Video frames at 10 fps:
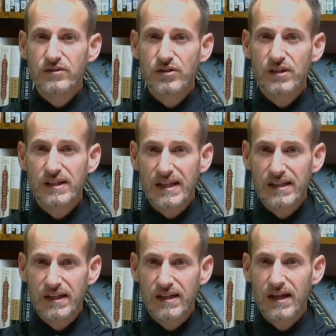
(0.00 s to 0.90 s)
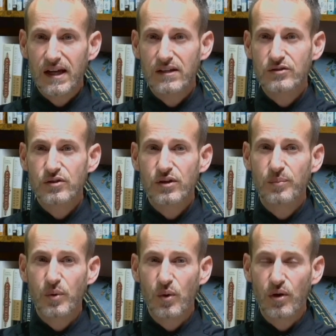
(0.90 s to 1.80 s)
to the needy and to the
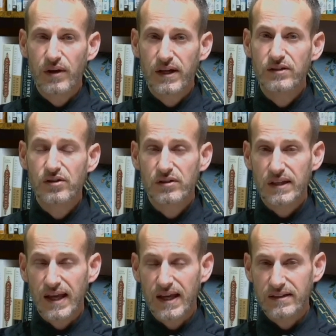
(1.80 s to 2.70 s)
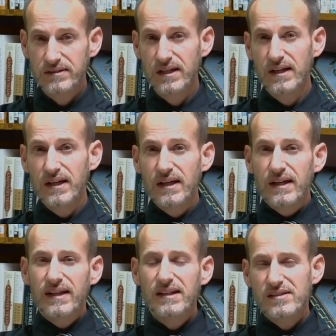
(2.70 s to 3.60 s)
poor in your land."
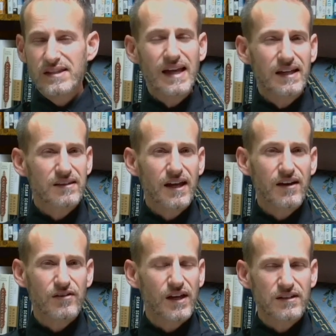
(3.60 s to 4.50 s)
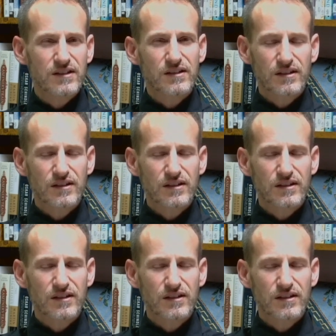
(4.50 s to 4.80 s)
And it's saying there that